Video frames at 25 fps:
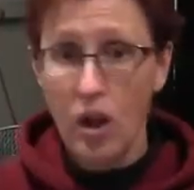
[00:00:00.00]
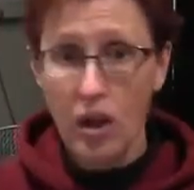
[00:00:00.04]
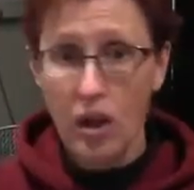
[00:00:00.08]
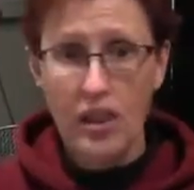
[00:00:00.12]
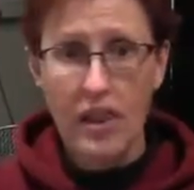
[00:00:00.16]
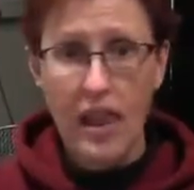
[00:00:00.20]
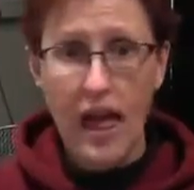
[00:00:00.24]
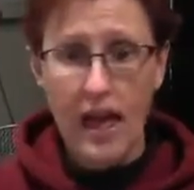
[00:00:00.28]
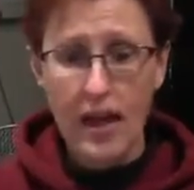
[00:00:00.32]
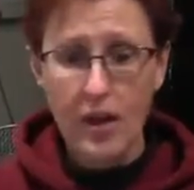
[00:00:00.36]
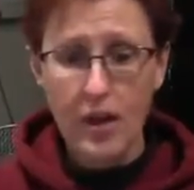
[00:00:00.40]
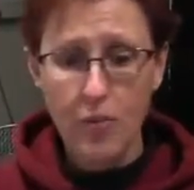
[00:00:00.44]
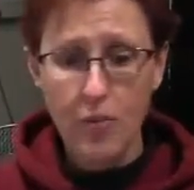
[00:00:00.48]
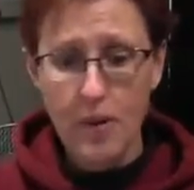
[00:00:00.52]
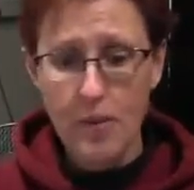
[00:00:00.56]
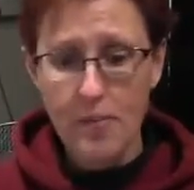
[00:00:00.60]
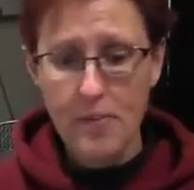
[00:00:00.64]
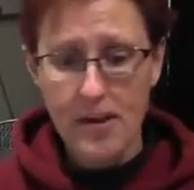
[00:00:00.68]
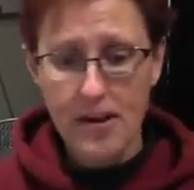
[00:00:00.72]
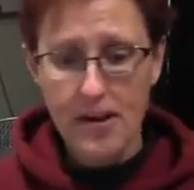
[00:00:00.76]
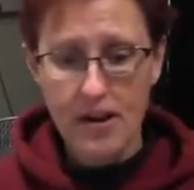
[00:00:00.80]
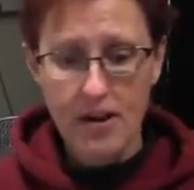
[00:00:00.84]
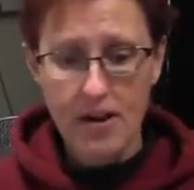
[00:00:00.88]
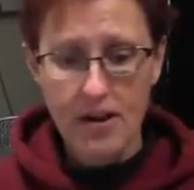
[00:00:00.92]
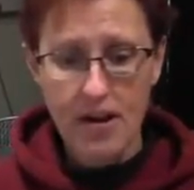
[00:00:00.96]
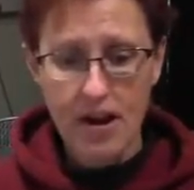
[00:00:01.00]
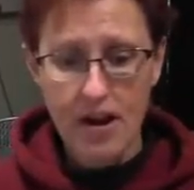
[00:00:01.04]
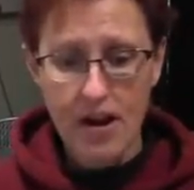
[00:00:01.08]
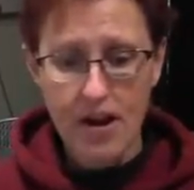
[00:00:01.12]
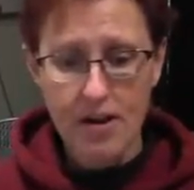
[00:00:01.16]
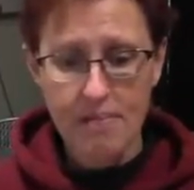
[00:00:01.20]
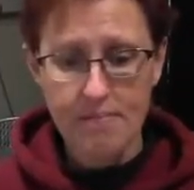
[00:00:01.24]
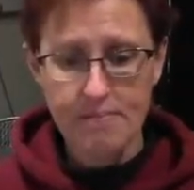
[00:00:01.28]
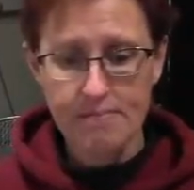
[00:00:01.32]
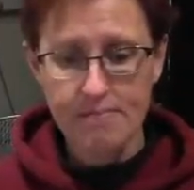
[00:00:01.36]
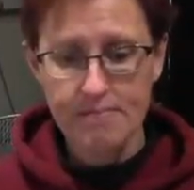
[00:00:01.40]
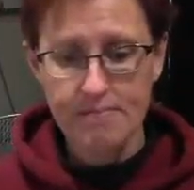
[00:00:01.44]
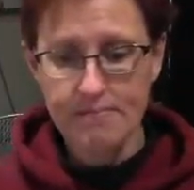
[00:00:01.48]
lot of women
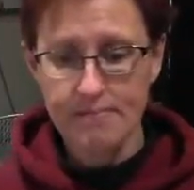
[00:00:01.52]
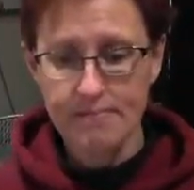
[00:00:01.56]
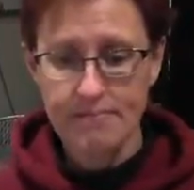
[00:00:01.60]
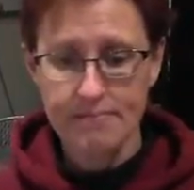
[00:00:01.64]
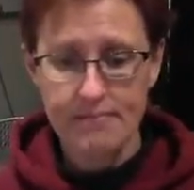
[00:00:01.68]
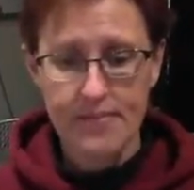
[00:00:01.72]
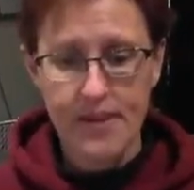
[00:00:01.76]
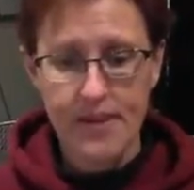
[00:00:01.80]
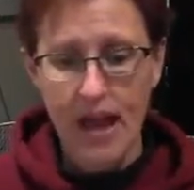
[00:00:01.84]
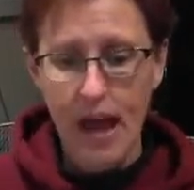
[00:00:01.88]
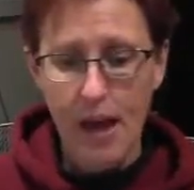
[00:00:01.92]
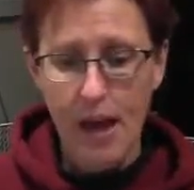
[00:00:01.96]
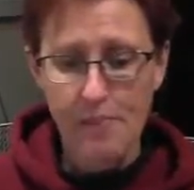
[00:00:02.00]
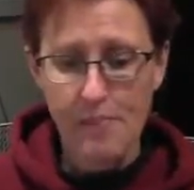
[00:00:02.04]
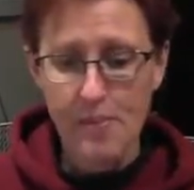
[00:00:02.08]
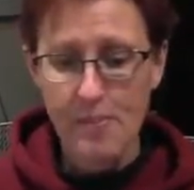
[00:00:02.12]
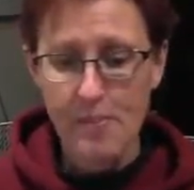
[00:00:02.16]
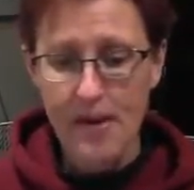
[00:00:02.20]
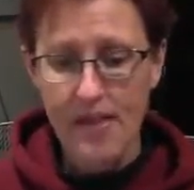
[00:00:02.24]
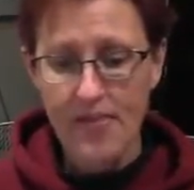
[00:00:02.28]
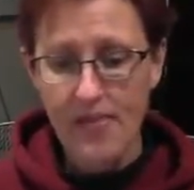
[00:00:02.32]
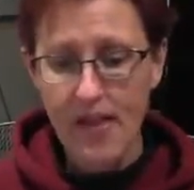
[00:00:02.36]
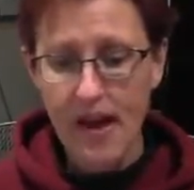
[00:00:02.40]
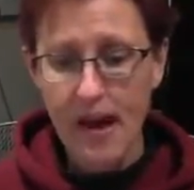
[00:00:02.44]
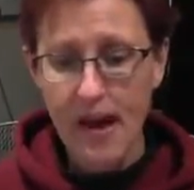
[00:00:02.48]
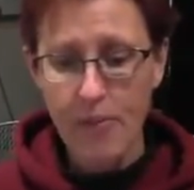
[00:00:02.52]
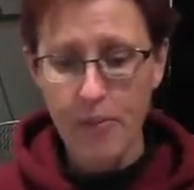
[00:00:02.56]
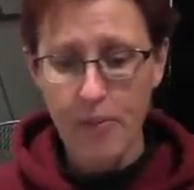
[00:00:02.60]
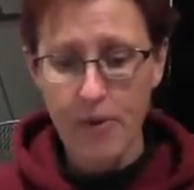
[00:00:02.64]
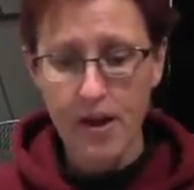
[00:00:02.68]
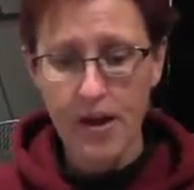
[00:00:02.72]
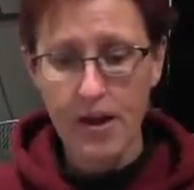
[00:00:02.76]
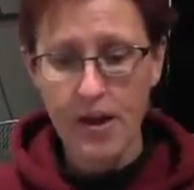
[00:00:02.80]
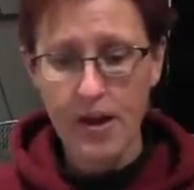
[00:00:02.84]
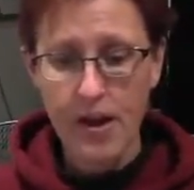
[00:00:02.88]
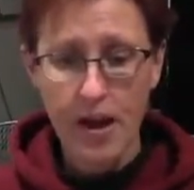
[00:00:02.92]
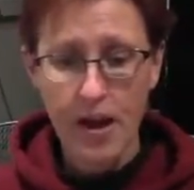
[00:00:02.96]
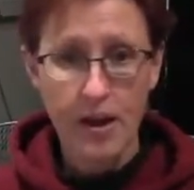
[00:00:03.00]
are happy about that
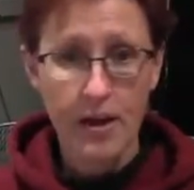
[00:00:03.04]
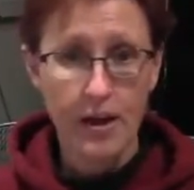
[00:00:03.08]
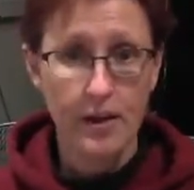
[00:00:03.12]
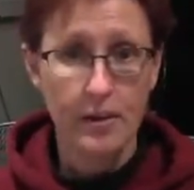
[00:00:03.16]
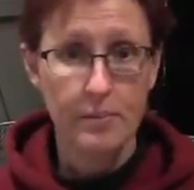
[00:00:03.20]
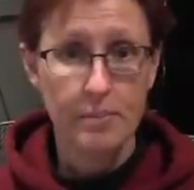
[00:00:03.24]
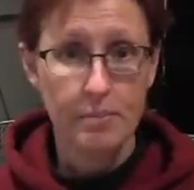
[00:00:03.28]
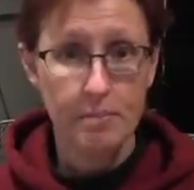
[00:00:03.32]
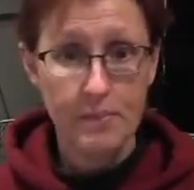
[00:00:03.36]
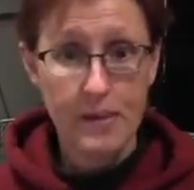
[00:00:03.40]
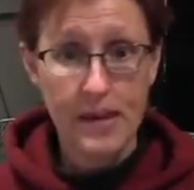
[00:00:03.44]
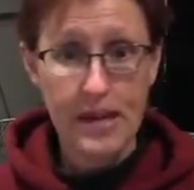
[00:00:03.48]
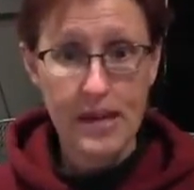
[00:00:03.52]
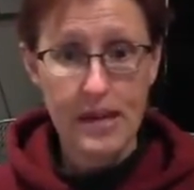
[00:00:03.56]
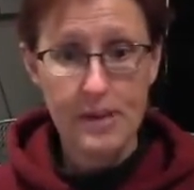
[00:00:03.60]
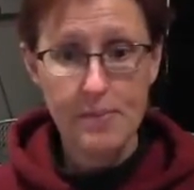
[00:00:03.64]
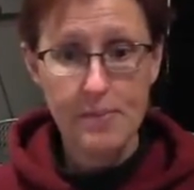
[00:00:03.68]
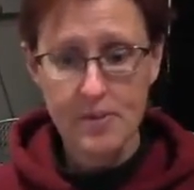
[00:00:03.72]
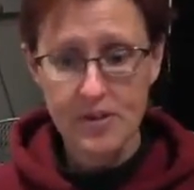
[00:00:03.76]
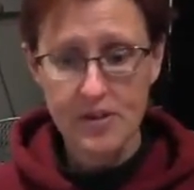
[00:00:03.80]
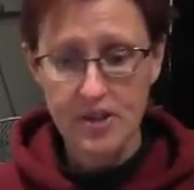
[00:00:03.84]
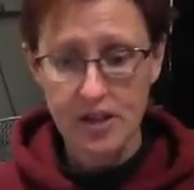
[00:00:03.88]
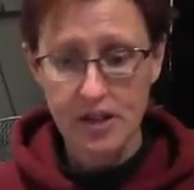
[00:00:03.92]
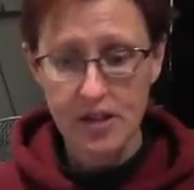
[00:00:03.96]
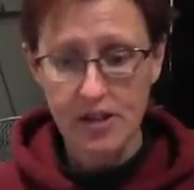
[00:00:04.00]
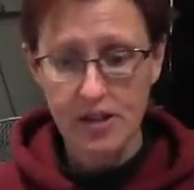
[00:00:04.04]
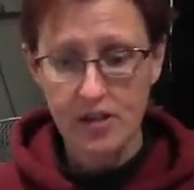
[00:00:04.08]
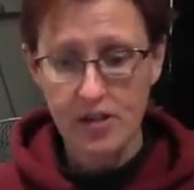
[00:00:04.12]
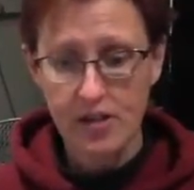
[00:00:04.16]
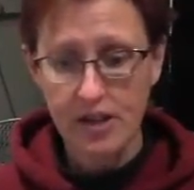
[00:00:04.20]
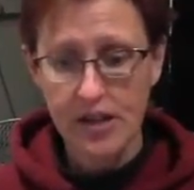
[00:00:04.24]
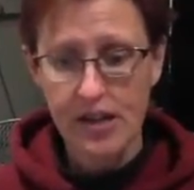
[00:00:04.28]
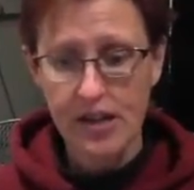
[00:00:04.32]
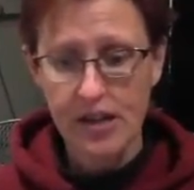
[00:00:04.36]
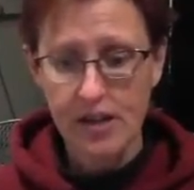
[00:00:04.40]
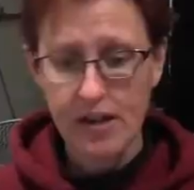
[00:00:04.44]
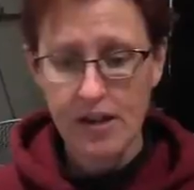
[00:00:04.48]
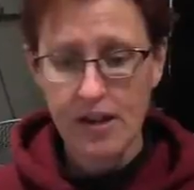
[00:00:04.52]
one, me
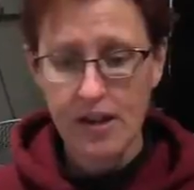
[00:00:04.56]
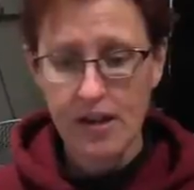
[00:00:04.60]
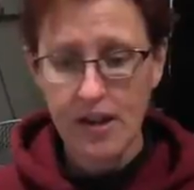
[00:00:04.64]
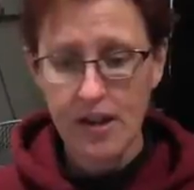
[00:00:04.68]
particularly.